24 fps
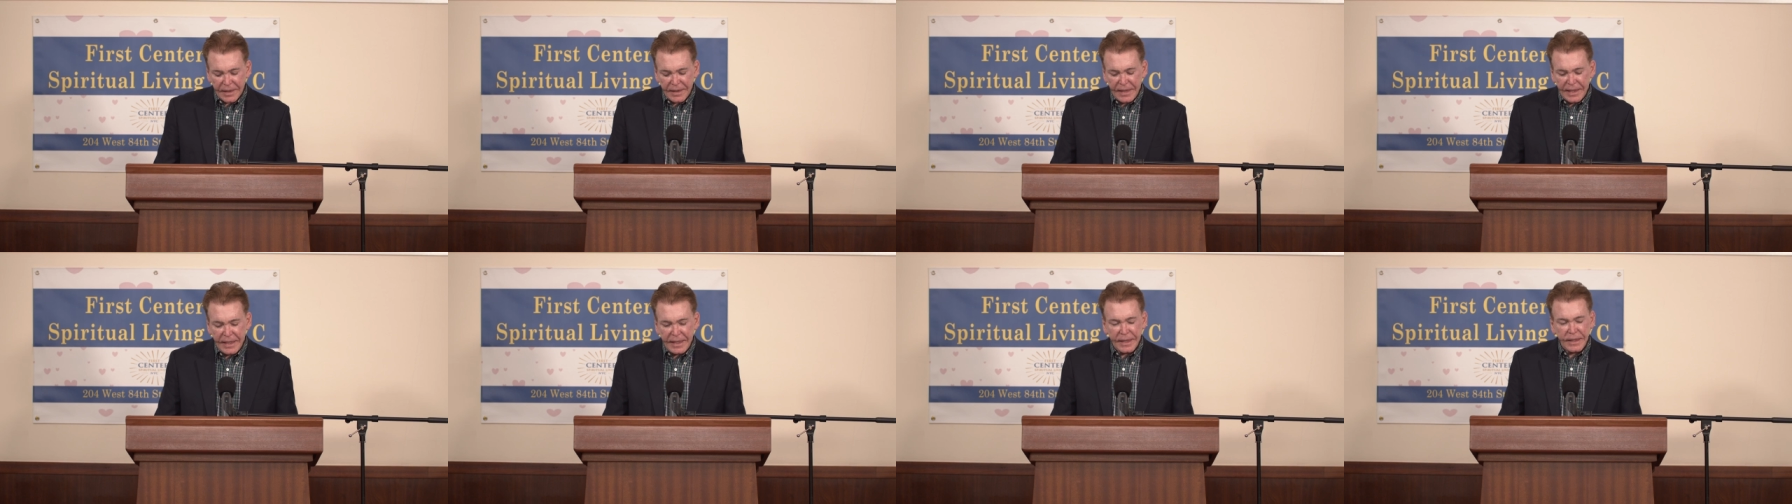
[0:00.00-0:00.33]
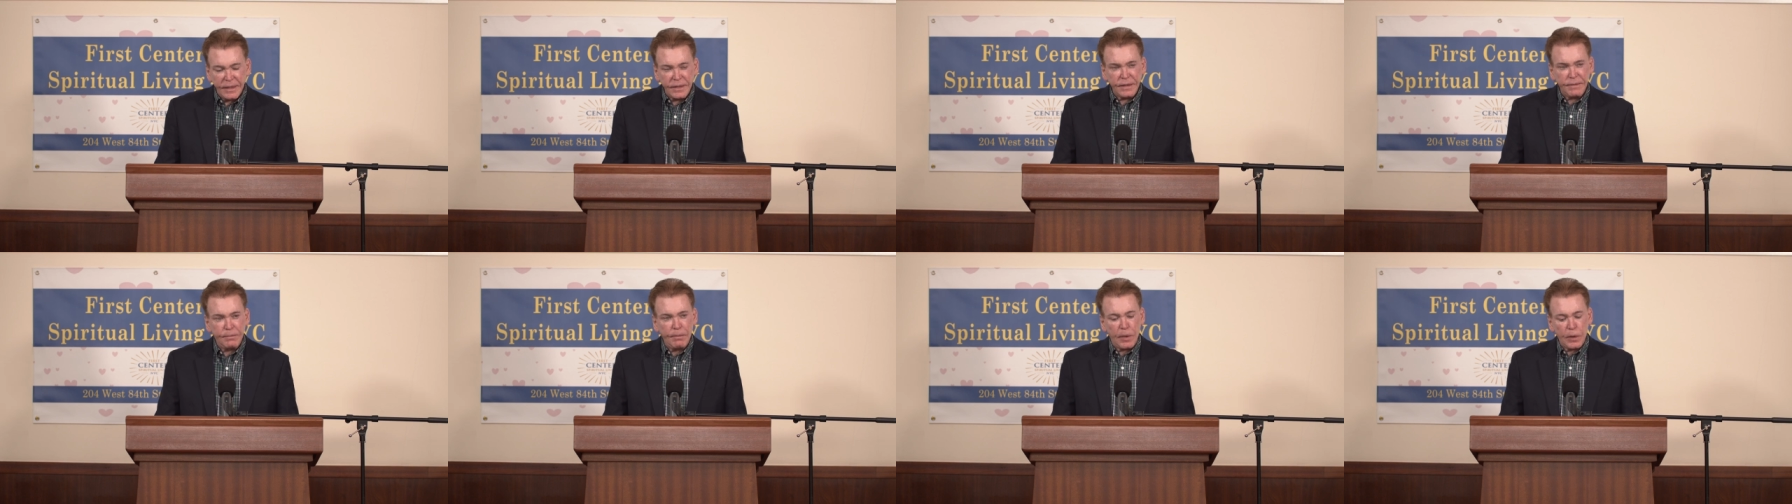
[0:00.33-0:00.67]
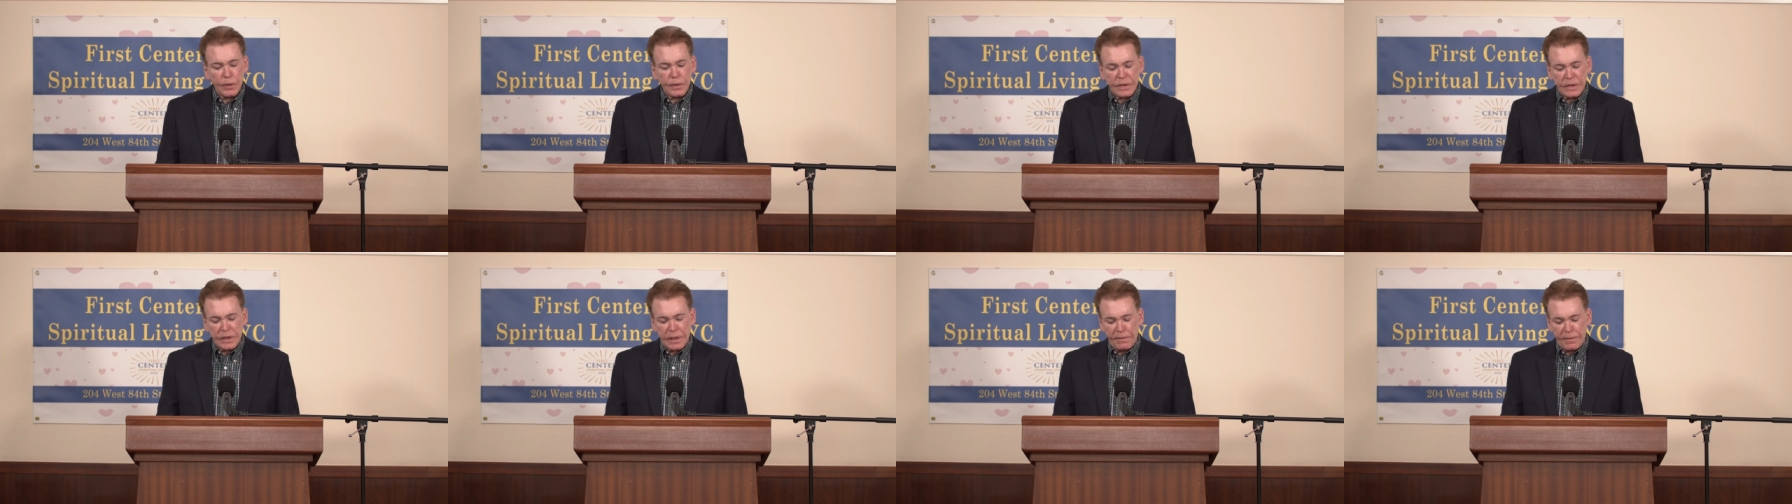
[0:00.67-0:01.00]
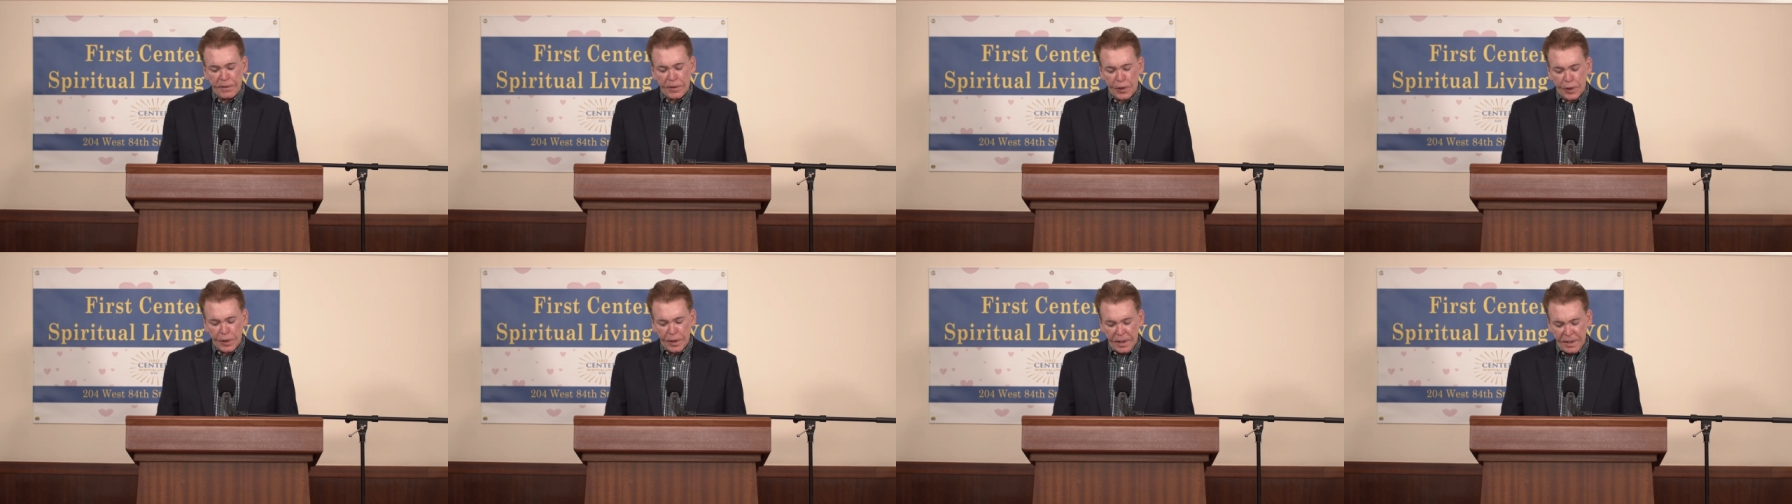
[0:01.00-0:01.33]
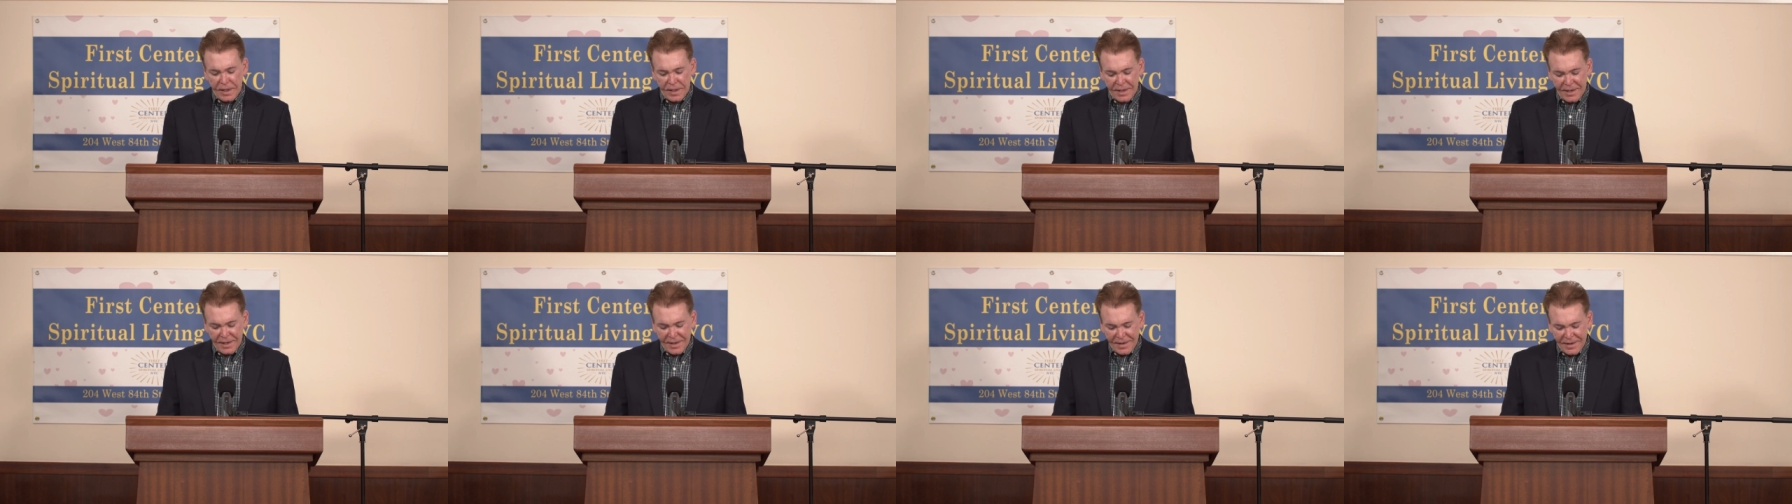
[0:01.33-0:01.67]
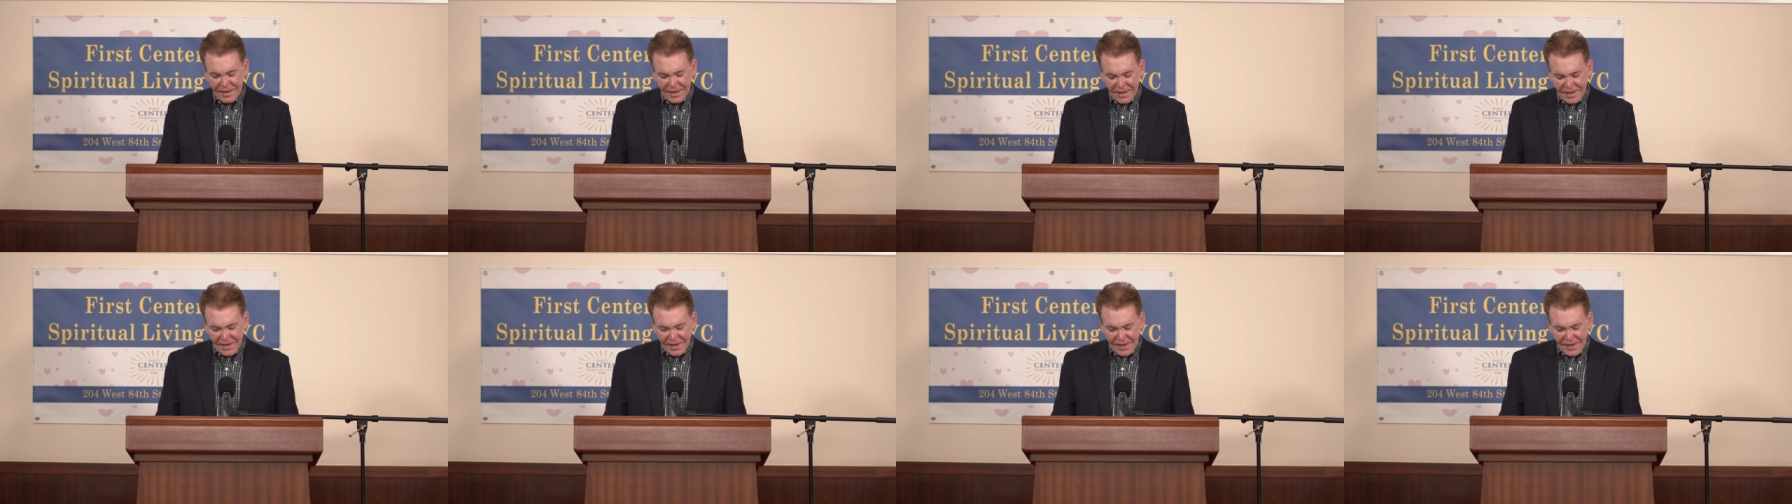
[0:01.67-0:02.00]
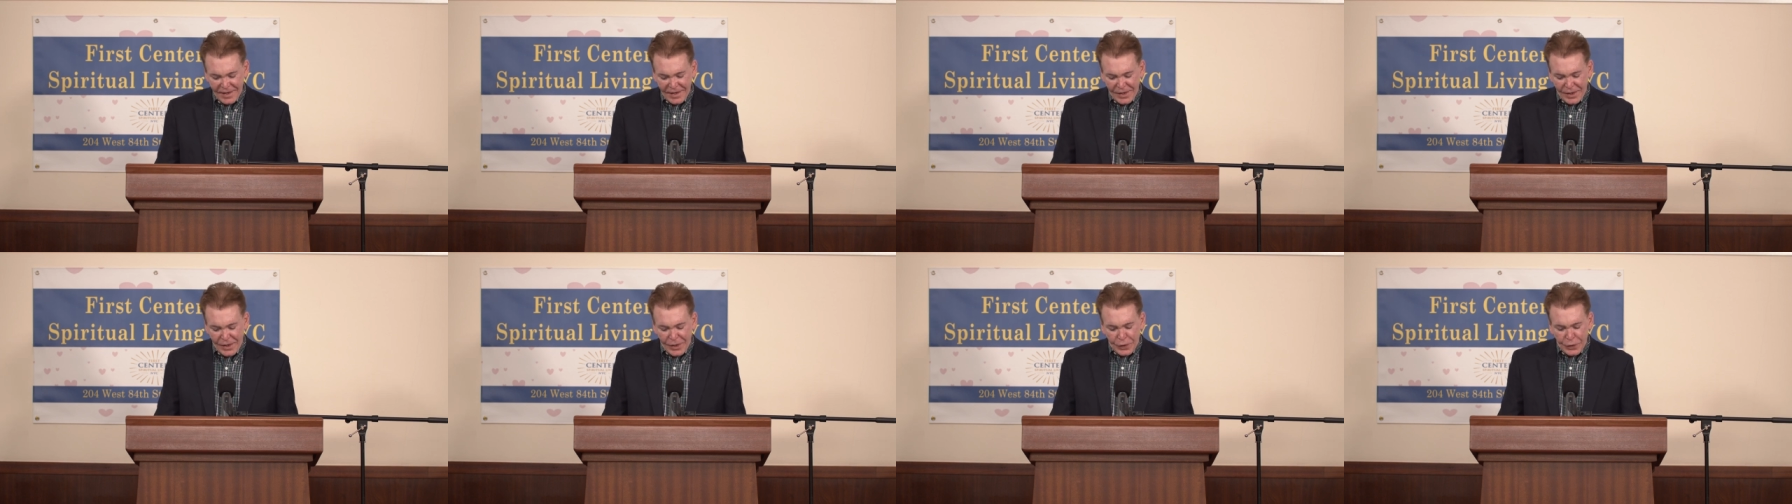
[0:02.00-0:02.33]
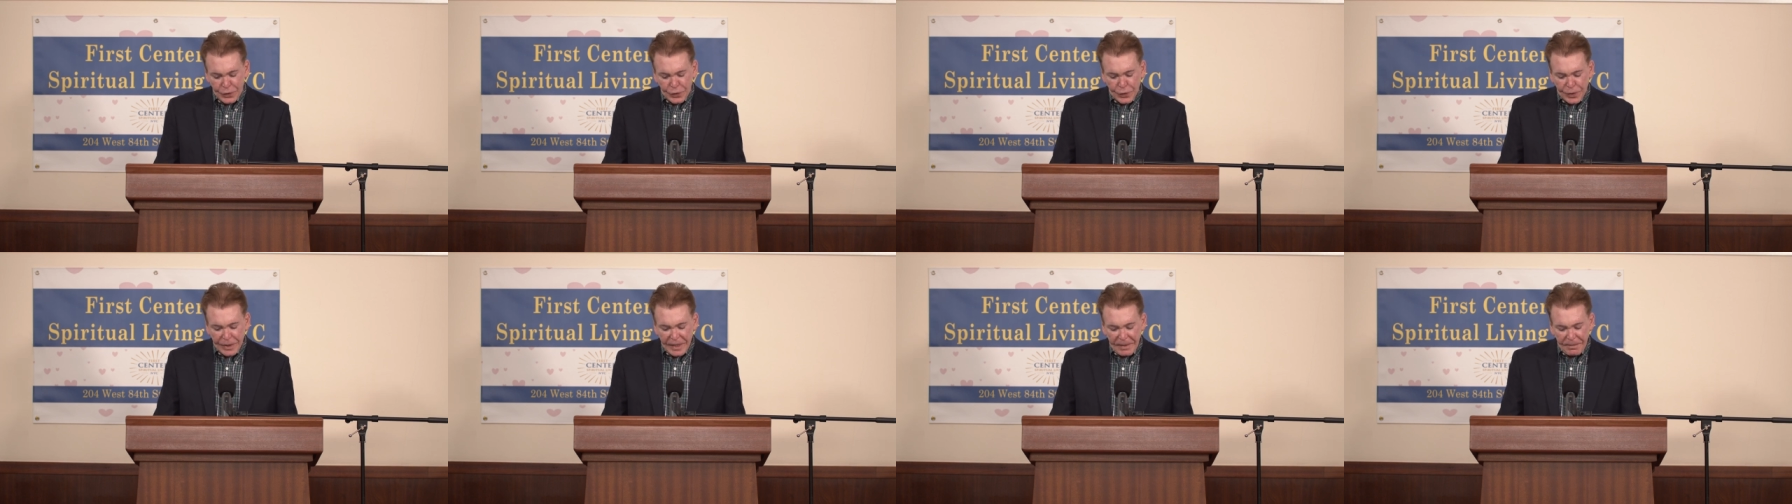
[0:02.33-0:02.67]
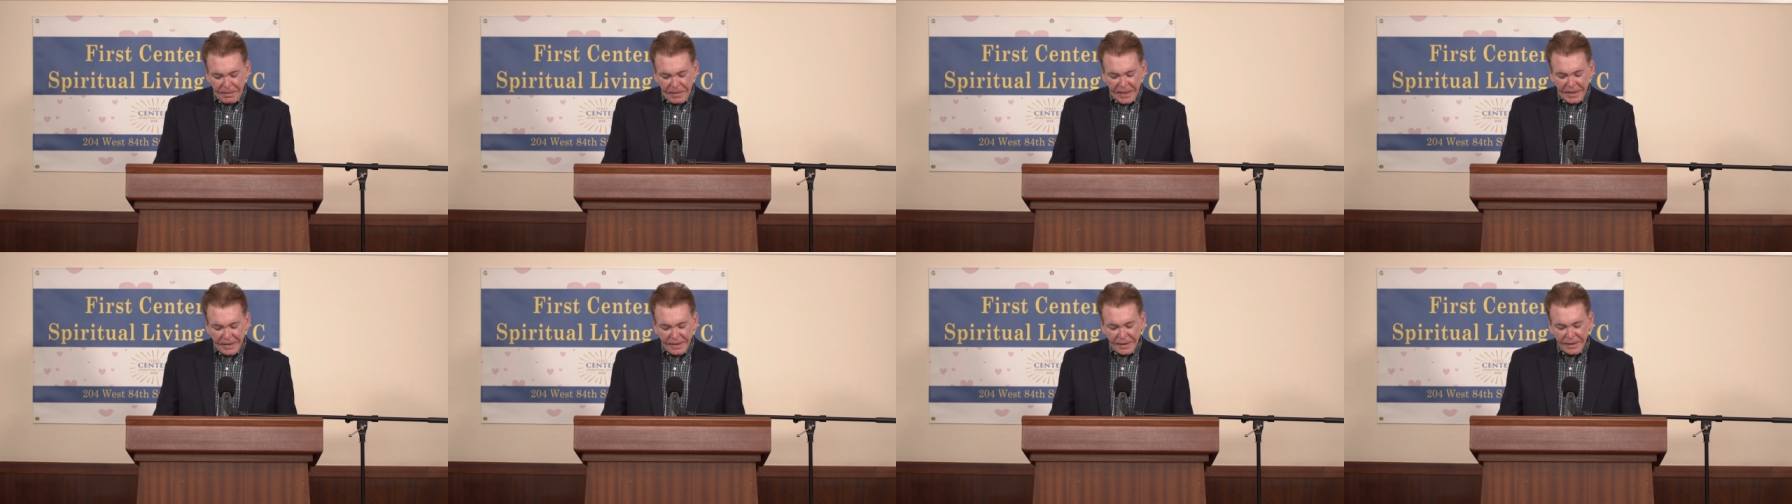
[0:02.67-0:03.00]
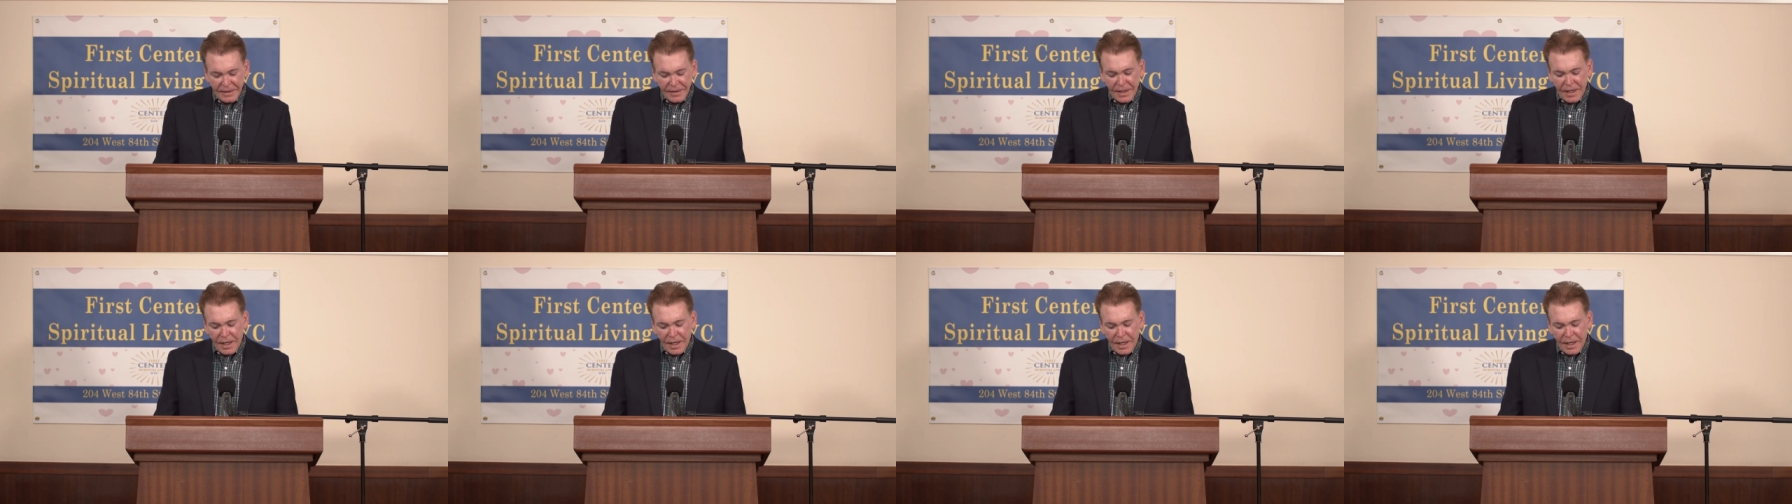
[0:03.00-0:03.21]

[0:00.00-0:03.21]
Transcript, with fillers: and most of her treatment